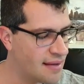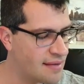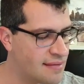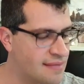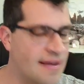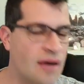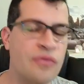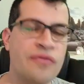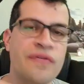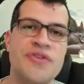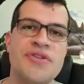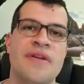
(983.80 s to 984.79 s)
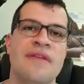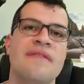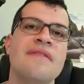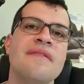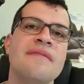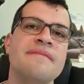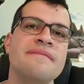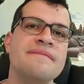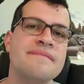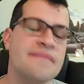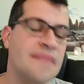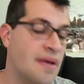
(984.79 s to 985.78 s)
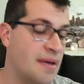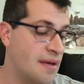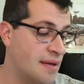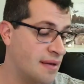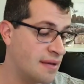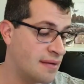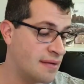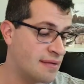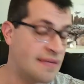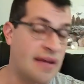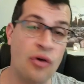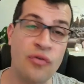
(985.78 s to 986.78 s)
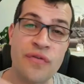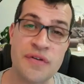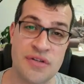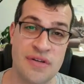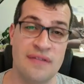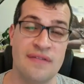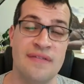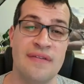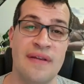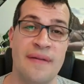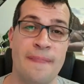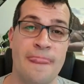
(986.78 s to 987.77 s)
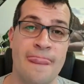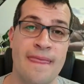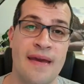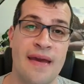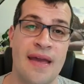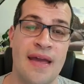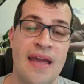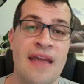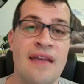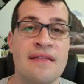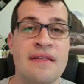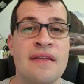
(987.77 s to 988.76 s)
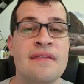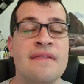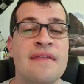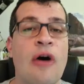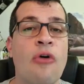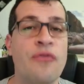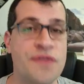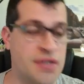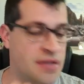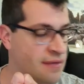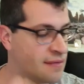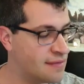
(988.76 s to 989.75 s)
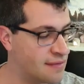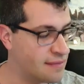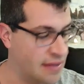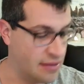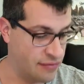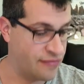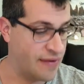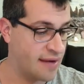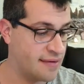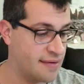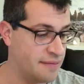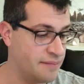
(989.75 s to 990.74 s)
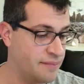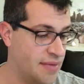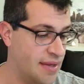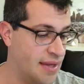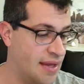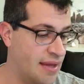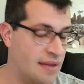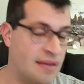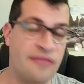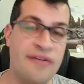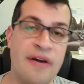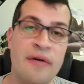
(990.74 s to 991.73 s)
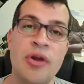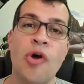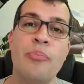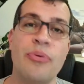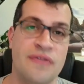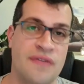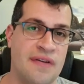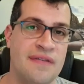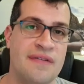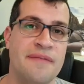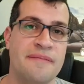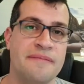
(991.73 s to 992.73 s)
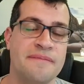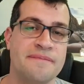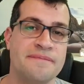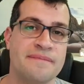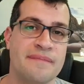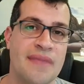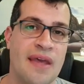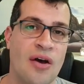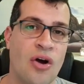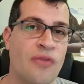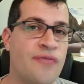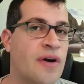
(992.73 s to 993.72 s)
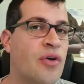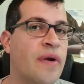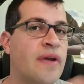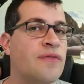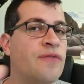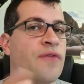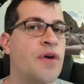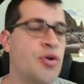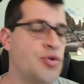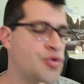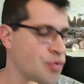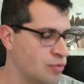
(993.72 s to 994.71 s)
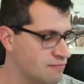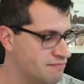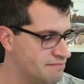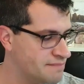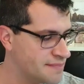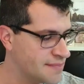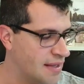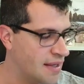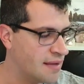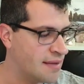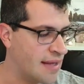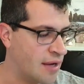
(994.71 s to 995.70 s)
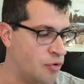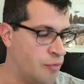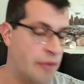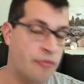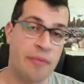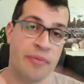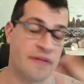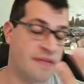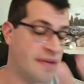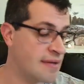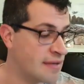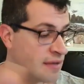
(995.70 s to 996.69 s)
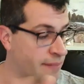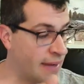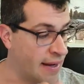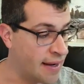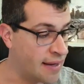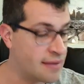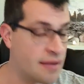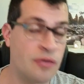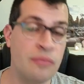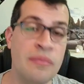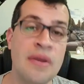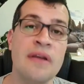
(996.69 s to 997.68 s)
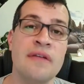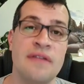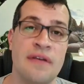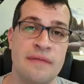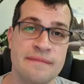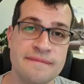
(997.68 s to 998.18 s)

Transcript: Selfishness. Selfishness. Isn't the selfishness, in fact, the very opposite of a great virtue that could be represented by the humility?